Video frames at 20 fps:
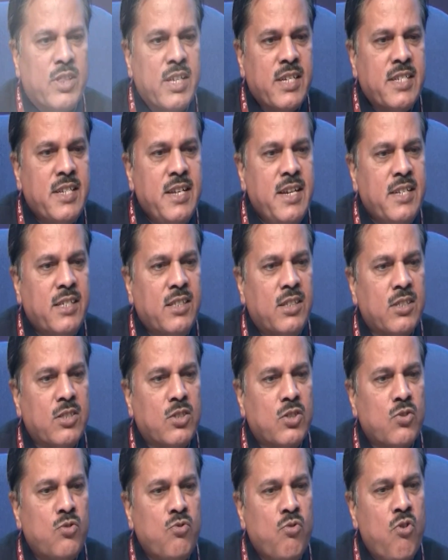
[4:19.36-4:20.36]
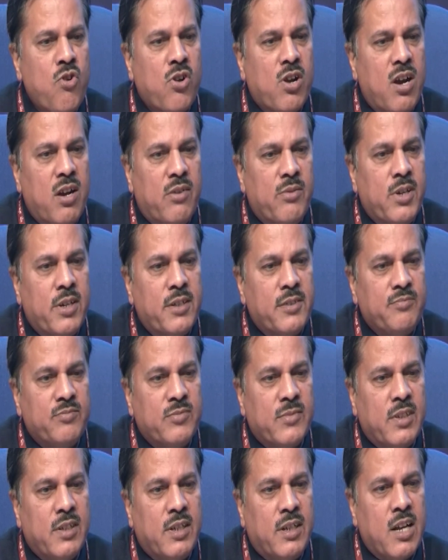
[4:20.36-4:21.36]
this is the snow cover
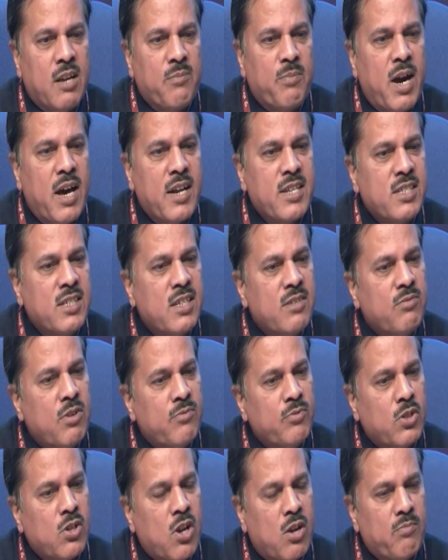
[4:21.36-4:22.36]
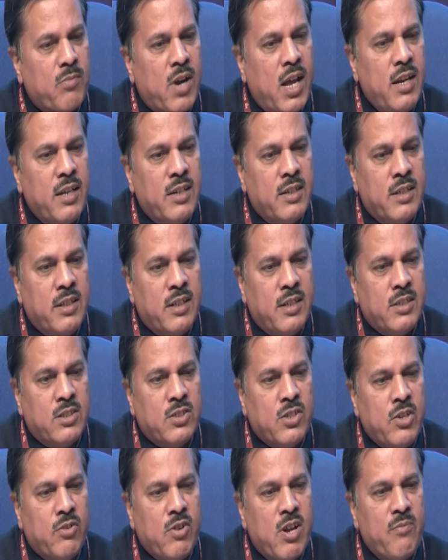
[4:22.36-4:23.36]
departure from the normal.
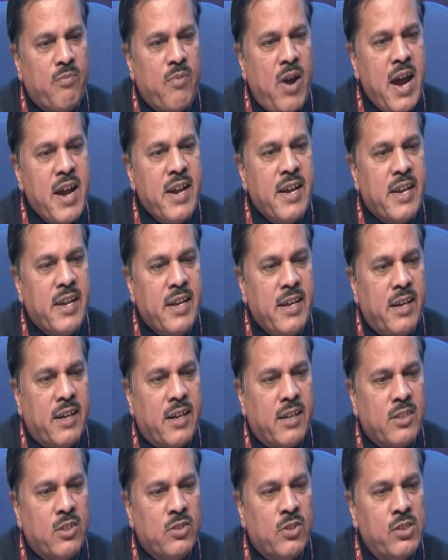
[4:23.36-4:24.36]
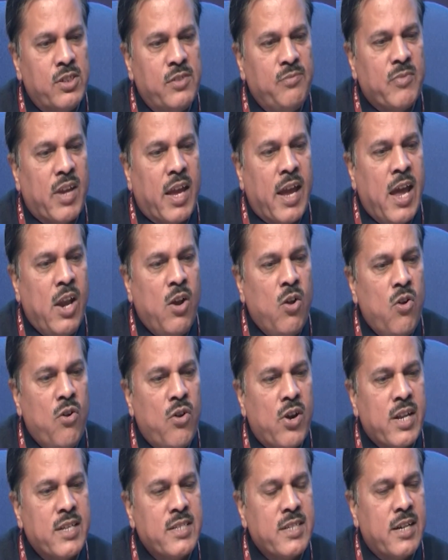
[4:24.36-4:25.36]
So you can find here the yellow,
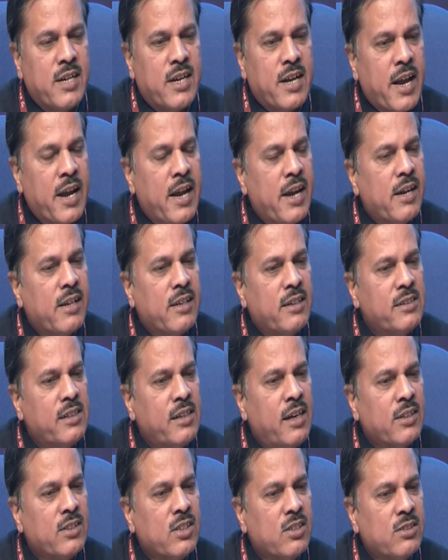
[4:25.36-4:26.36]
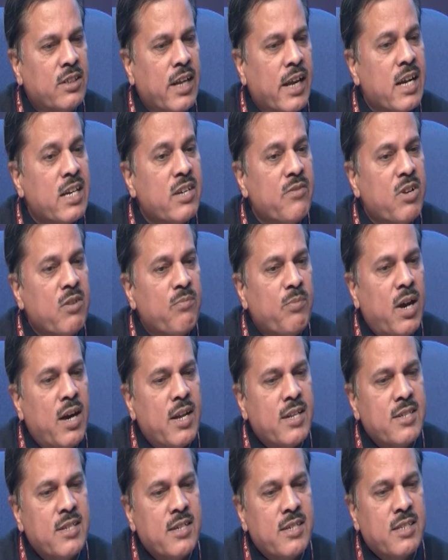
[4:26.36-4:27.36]
orange, and red are the negative
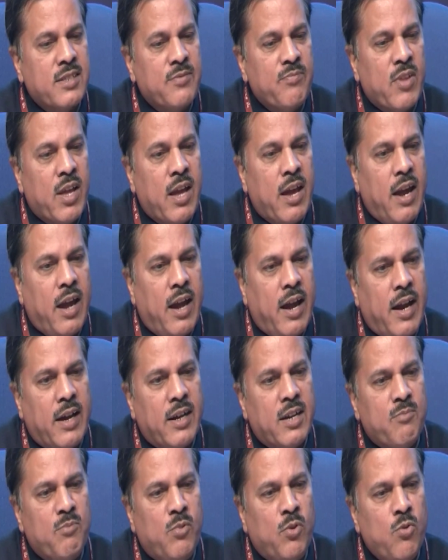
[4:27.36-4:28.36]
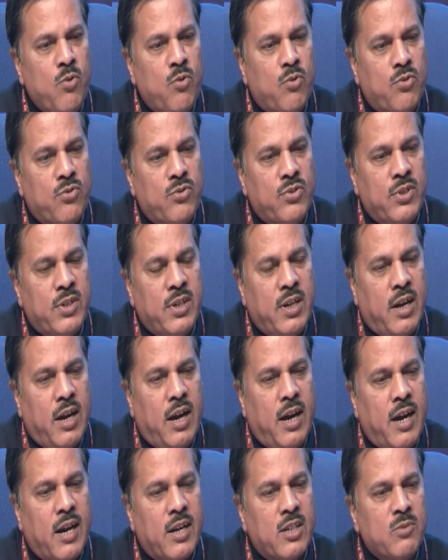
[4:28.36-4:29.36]
departures, and blue
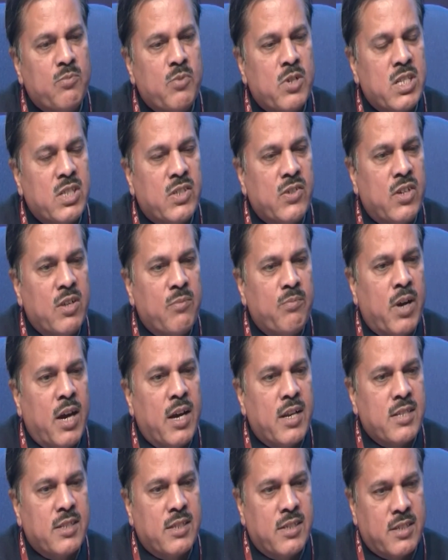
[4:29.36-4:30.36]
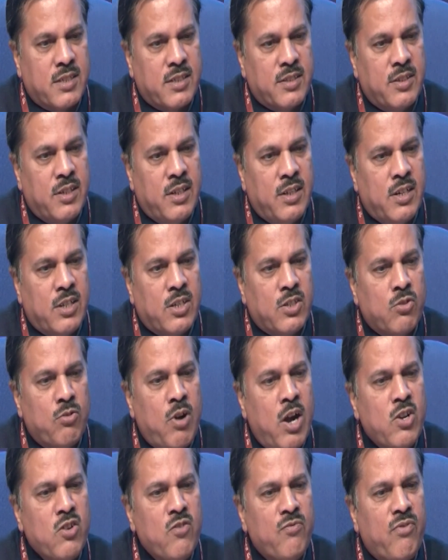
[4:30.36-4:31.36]
are the positive departures. So
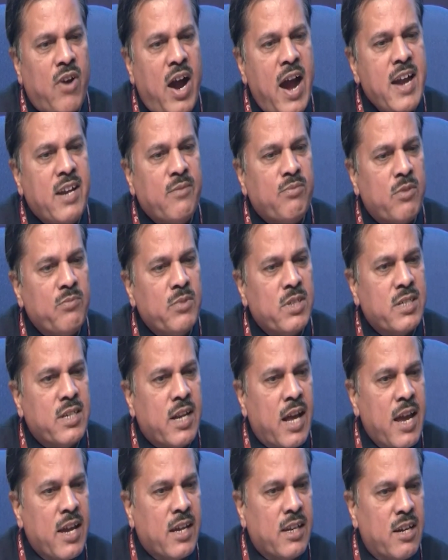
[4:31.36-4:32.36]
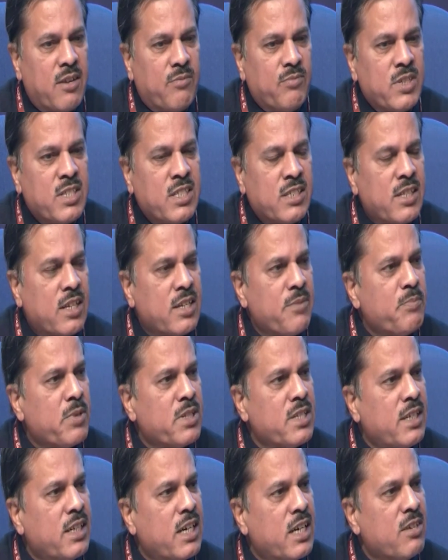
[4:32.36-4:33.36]
what you find from this diagram, this is the
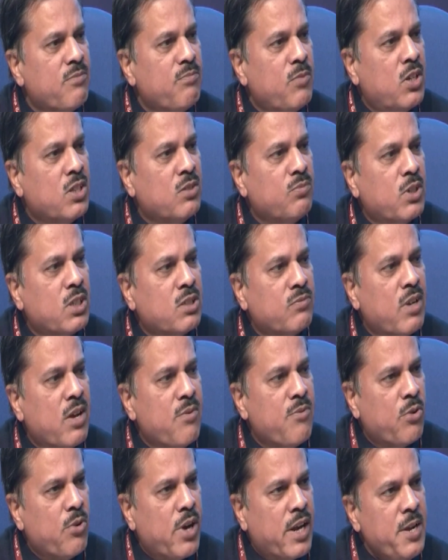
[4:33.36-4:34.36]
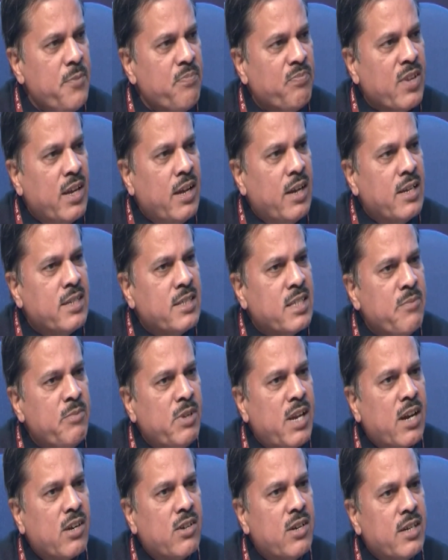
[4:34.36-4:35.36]
representative month for the February.
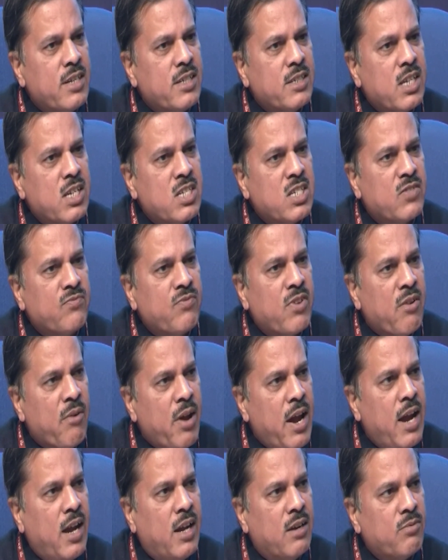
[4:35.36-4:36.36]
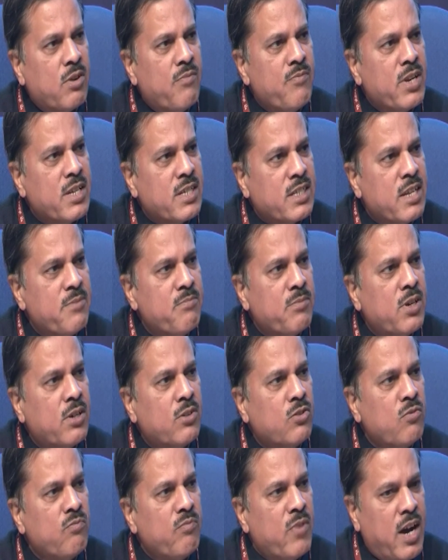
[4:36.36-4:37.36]
Similar conditions prevailed from December
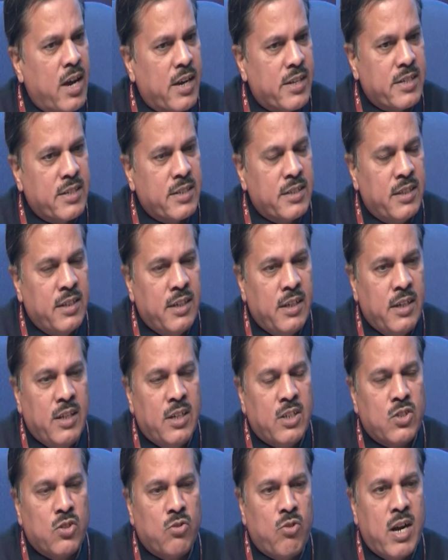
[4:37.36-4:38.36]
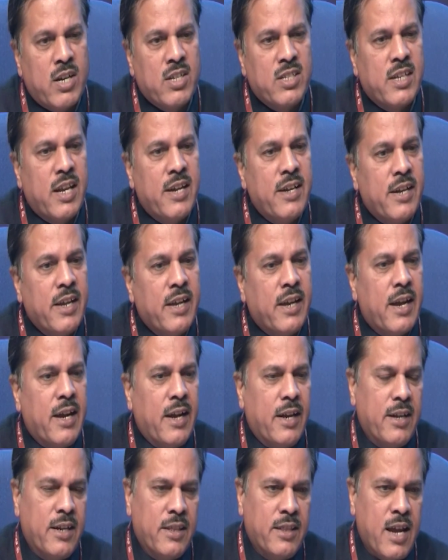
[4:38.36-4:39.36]
to March. So what does it
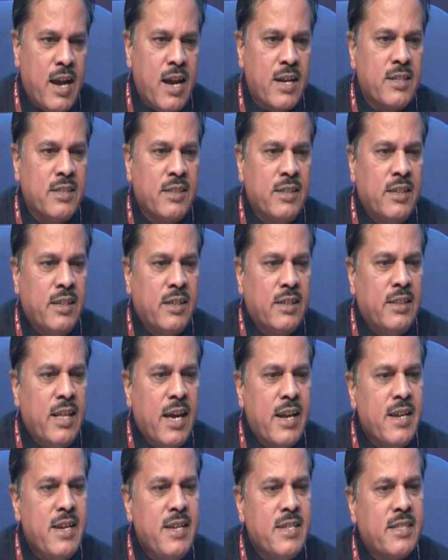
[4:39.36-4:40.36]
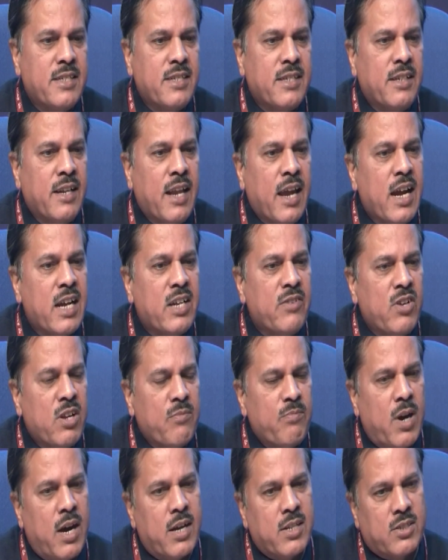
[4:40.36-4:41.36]
indicate? That there is negative
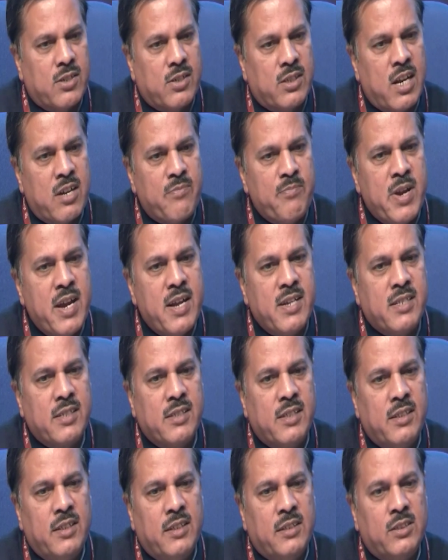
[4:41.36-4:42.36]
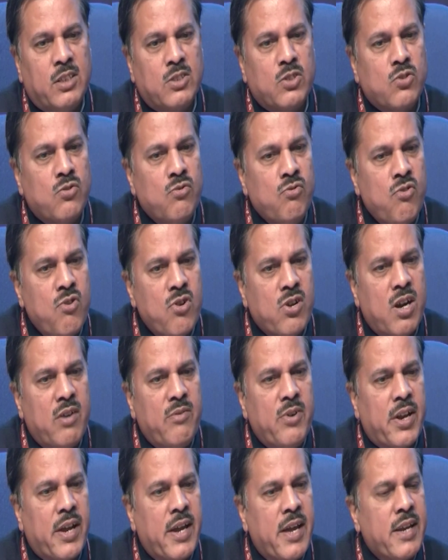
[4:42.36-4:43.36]
departure. That means the snow
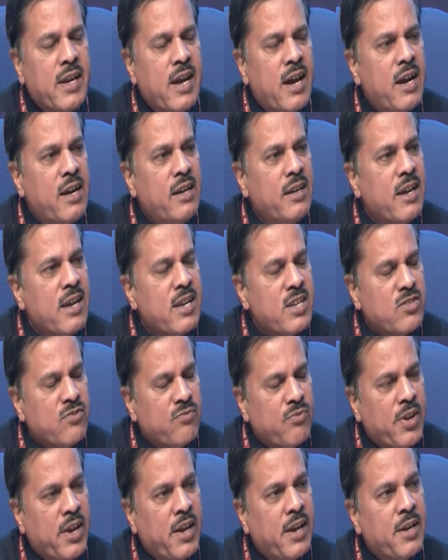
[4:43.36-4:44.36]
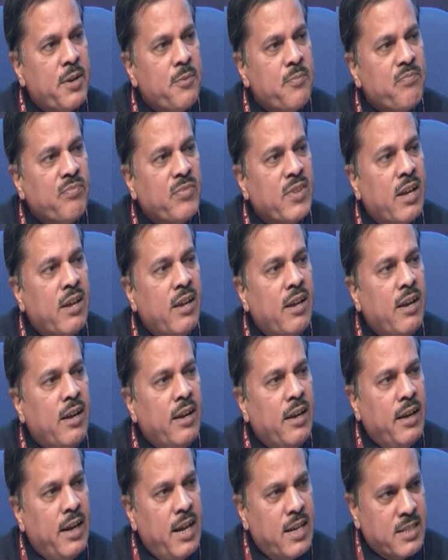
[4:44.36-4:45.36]
cover area has been
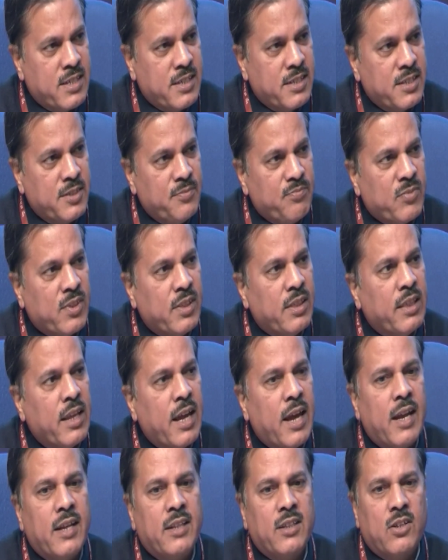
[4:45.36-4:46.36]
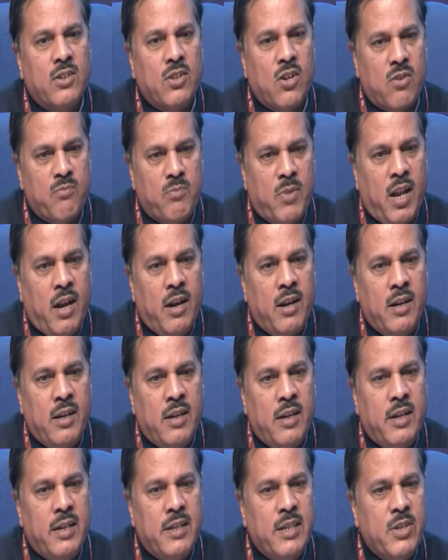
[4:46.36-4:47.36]
less than the normal
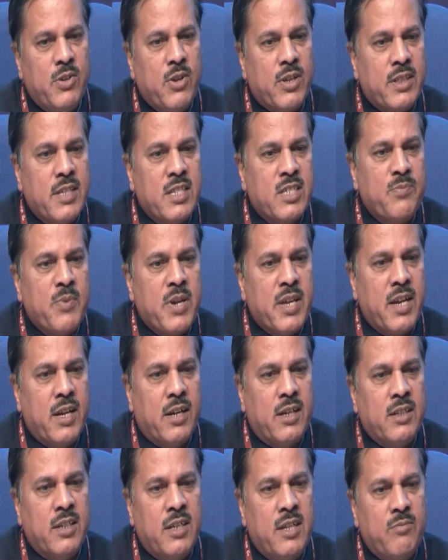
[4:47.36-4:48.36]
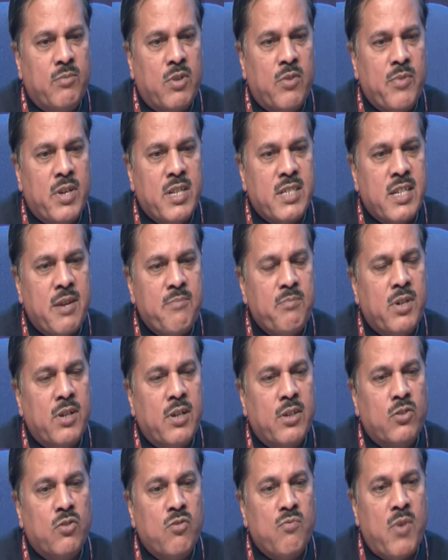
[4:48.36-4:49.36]
during this period from
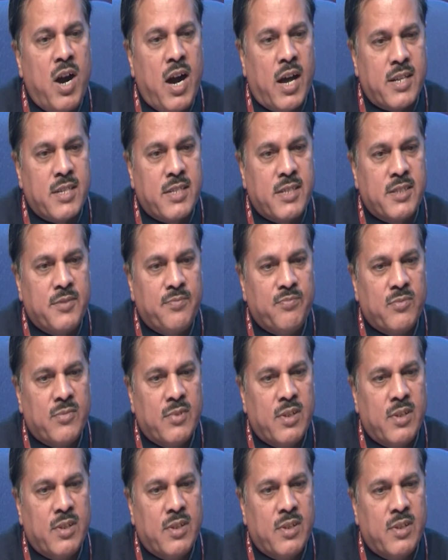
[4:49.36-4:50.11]
December to March.